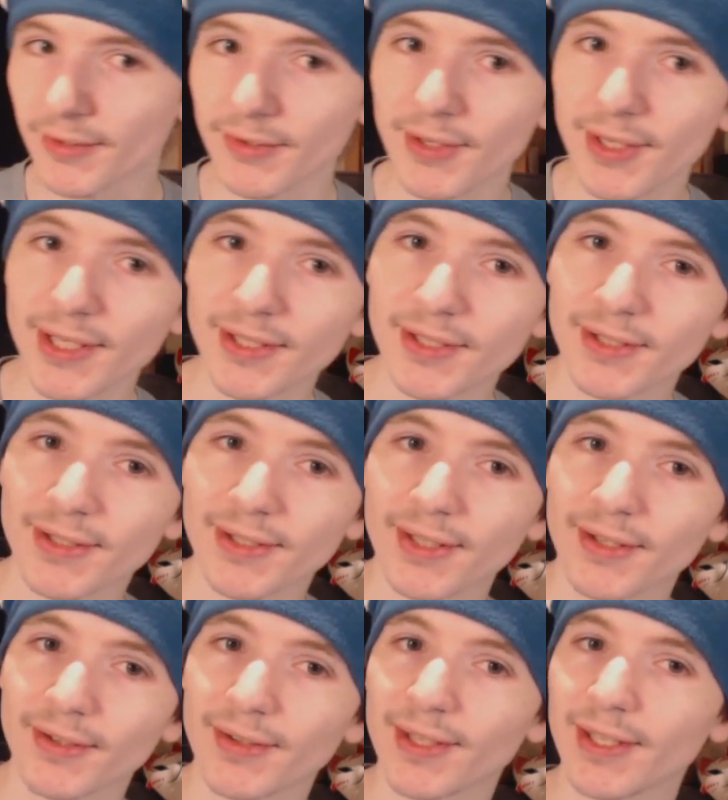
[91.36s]

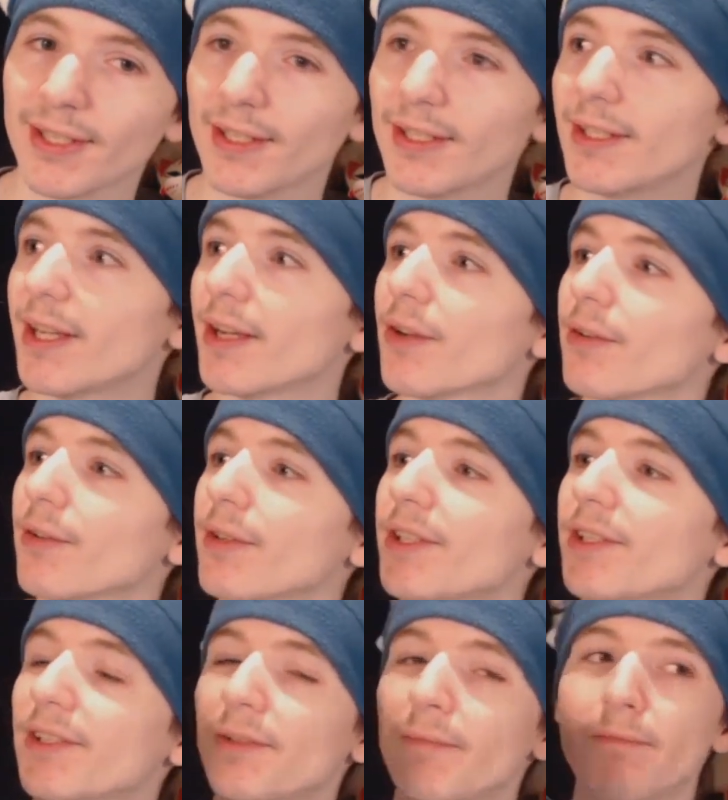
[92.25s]
this, the
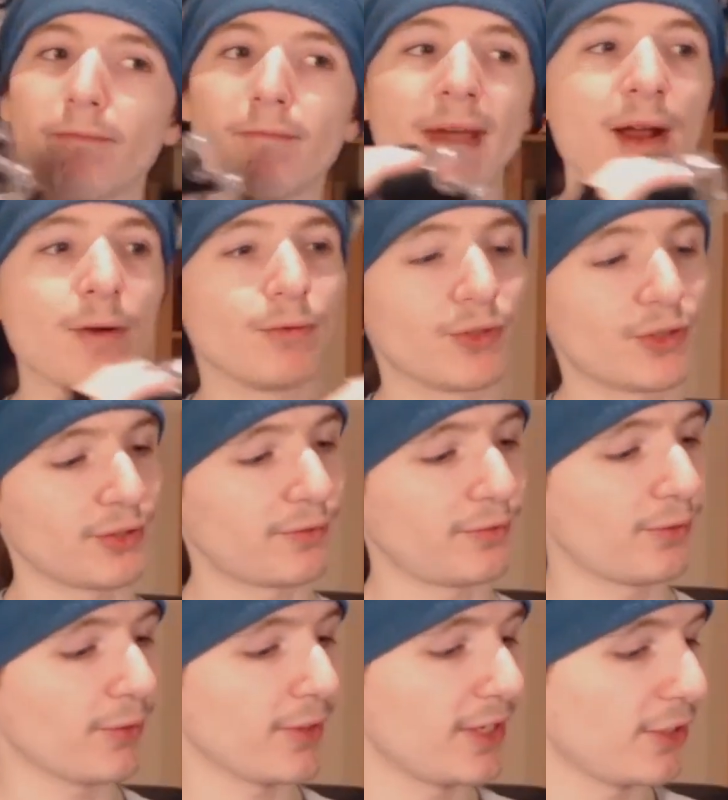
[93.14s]
wrist mount
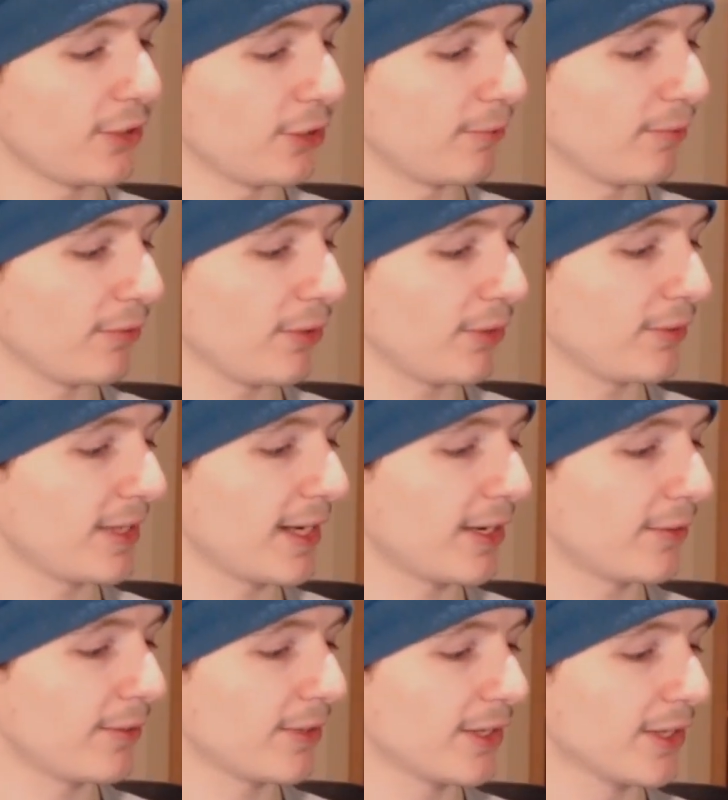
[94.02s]
for a GoPro.
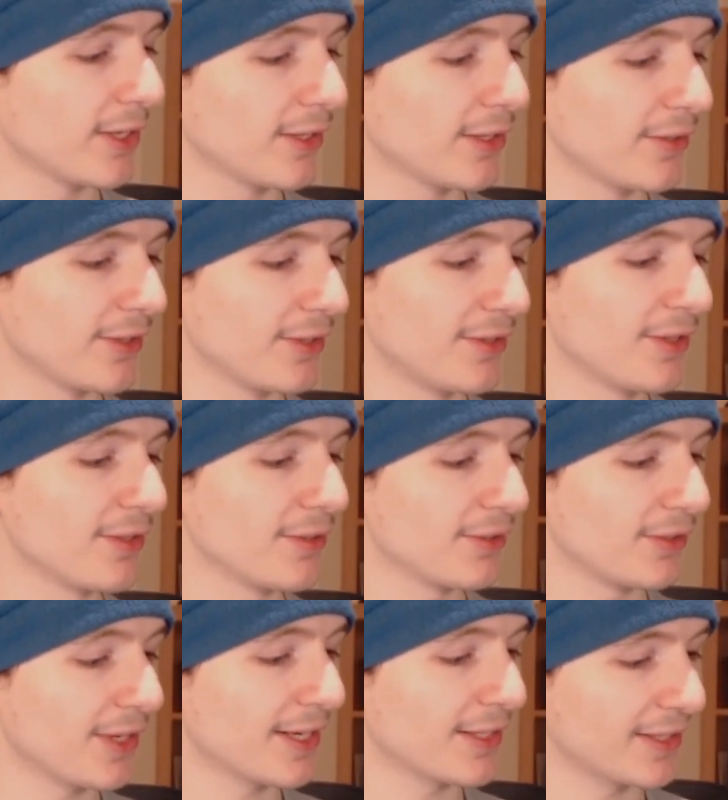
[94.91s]
Now, this
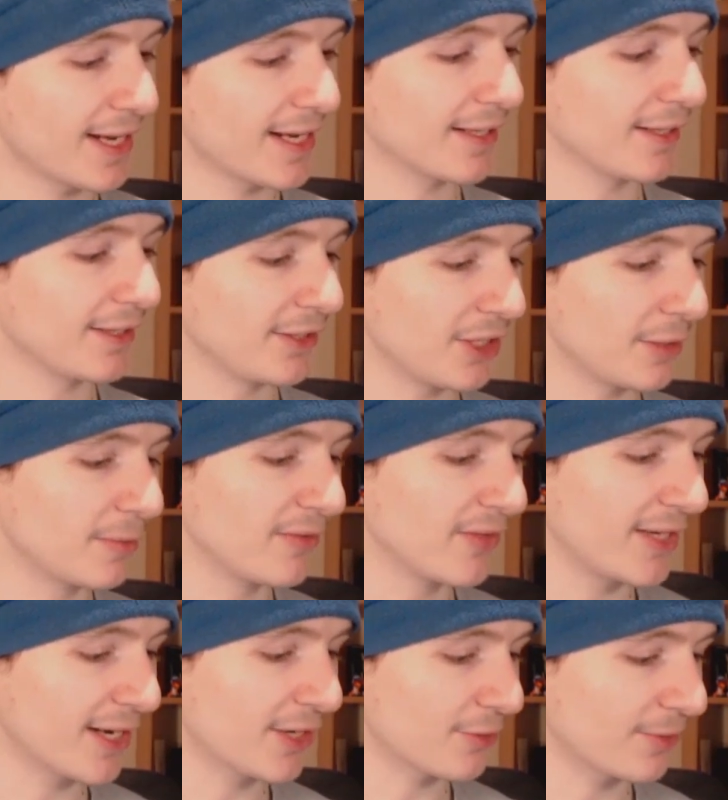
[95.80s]
doesn't exactly come
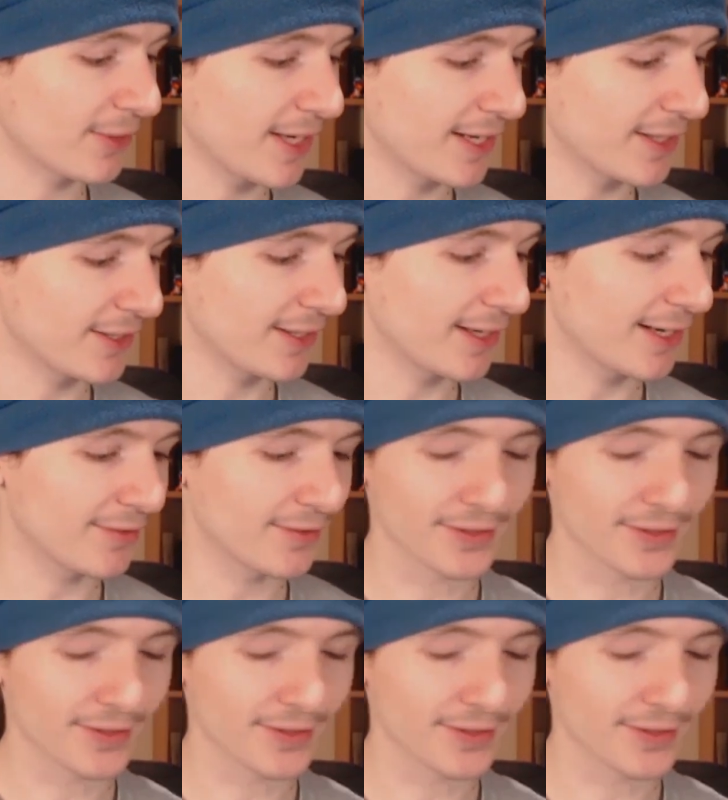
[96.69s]
with an actual casing.